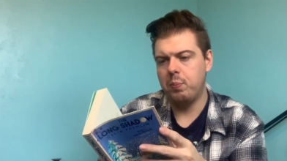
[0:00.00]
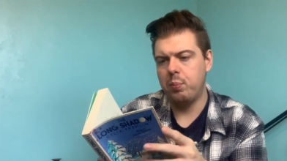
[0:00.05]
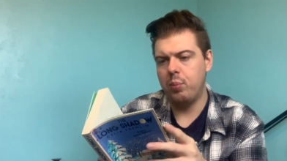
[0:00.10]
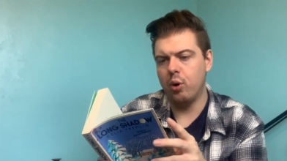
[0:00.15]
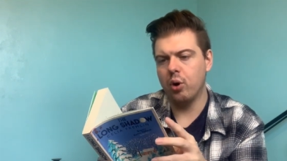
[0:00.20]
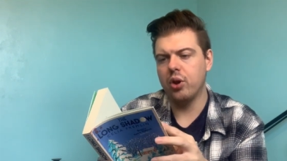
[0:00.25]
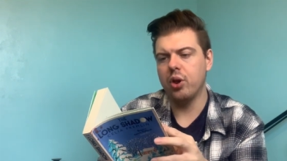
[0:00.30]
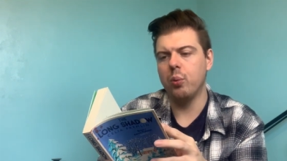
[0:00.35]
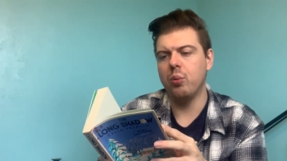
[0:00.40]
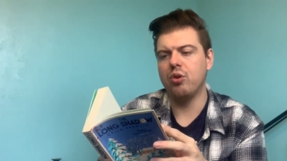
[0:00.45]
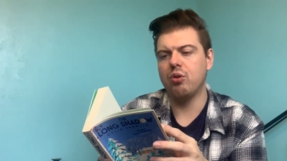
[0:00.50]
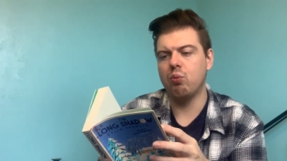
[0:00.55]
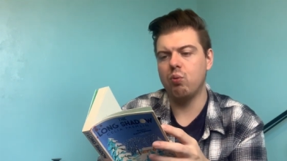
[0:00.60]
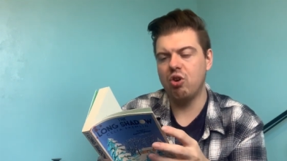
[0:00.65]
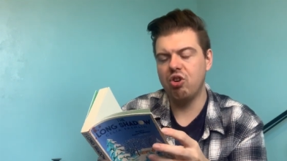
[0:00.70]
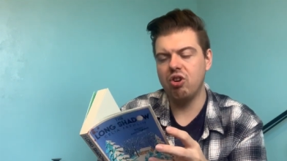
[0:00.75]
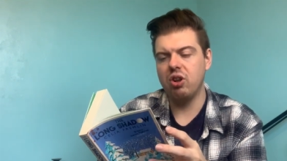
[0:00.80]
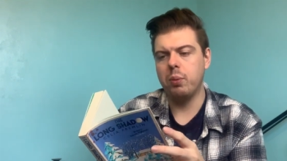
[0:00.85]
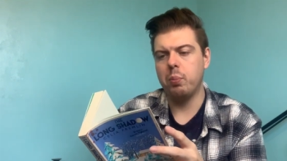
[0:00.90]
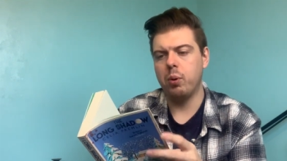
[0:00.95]
book that was
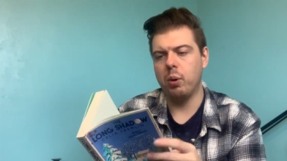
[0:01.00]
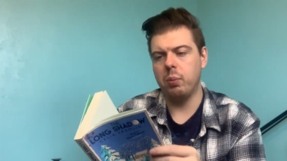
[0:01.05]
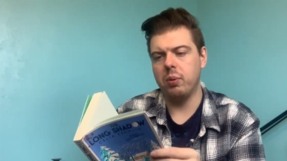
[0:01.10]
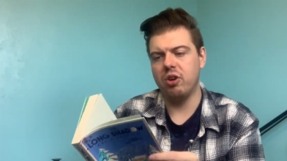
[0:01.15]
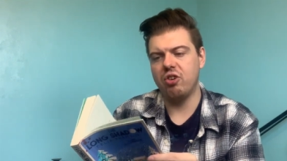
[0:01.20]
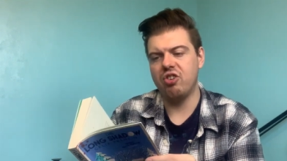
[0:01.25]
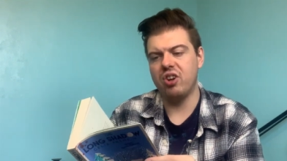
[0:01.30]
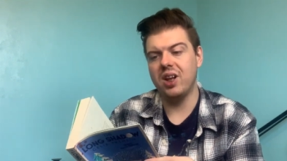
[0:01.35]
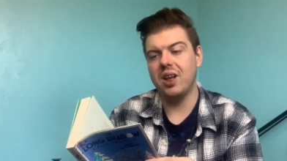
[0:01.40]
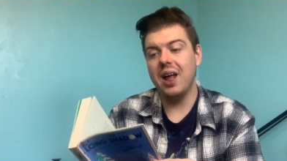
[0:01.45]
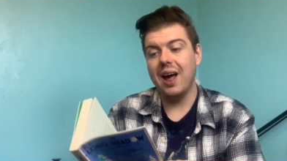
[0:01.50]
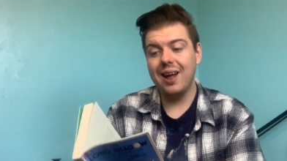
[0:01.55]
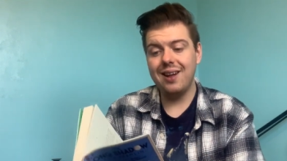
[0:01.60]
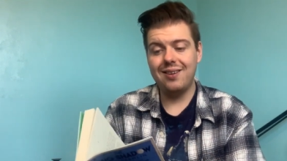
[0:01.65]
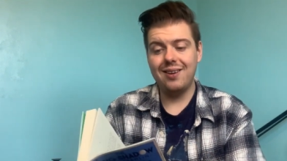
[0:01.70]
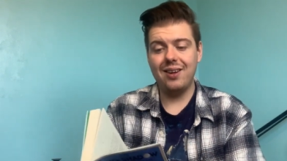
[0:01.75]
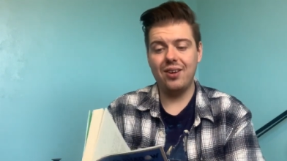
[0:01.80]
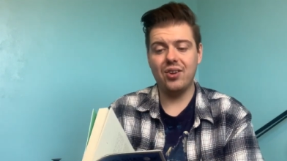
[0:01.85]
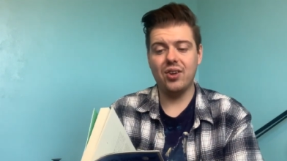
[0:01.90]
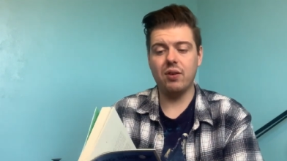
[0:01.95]
originally published in
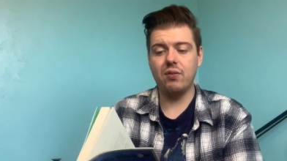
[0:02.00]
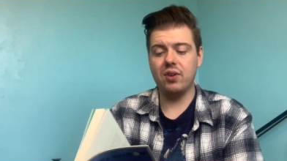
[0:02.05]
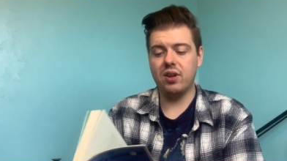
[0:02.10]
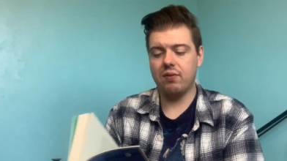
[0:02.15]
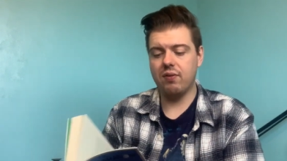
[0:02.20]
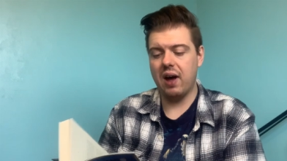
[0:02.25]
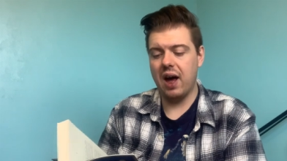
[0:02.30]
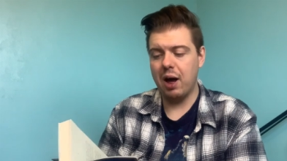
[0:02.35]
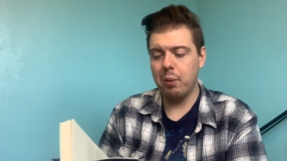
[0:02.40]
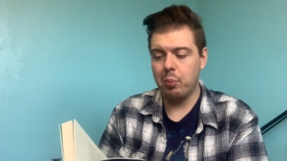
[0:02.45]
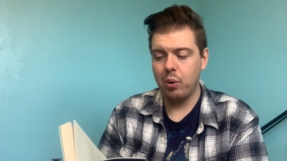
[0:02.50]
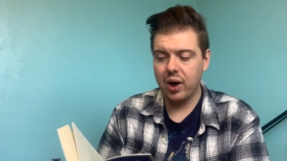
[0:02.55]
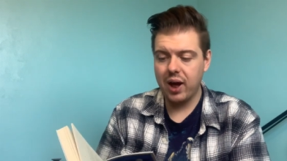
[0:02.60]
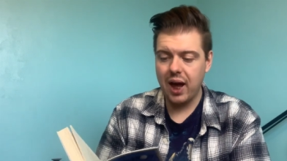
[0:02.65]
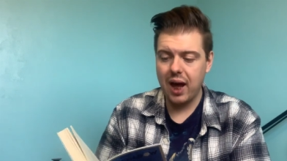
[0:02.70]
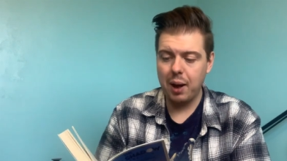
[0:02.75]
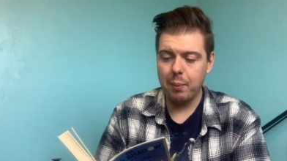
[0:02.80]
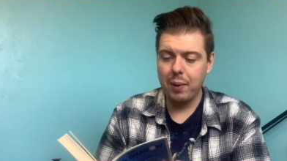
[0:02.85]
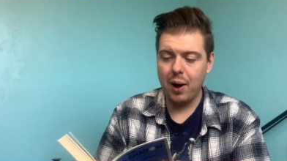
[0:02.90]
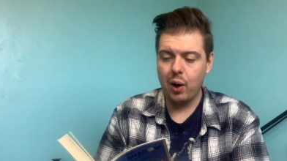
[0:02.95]
1975 but
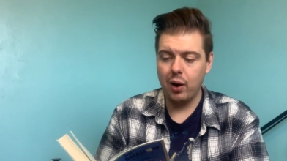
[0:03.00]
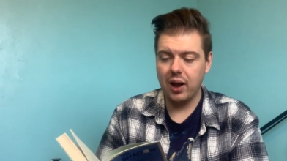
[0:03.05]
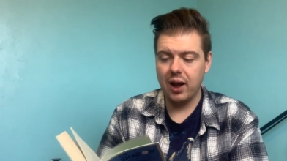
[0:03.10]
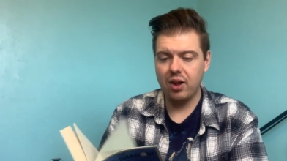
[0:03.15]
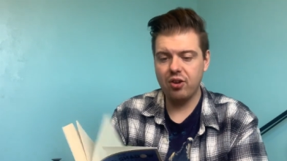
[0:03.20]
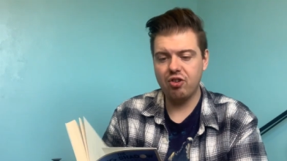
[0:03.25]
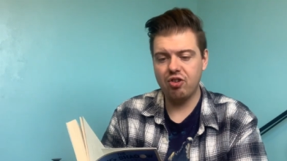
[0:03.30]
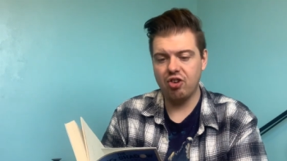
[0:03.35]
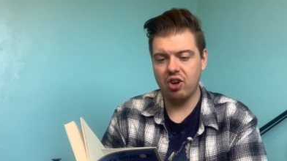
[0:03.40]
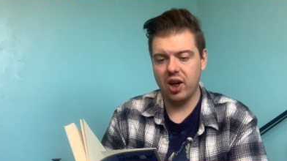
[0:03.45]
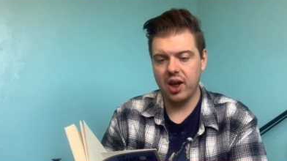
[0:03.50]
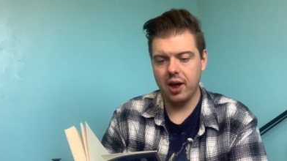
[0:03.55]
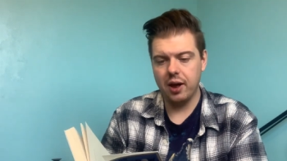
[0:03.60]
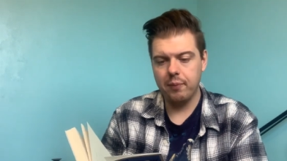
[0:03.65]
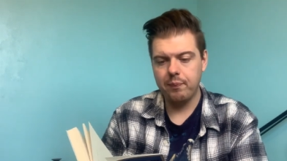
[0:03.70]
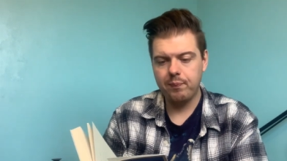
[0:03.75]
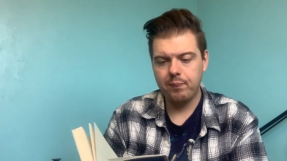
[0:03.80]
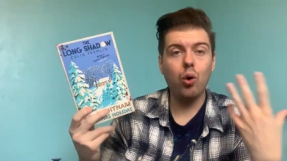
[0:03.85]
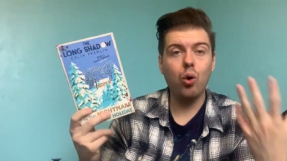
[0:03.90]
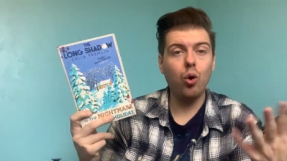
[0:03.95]
came out last
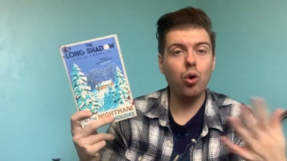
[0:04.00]
year.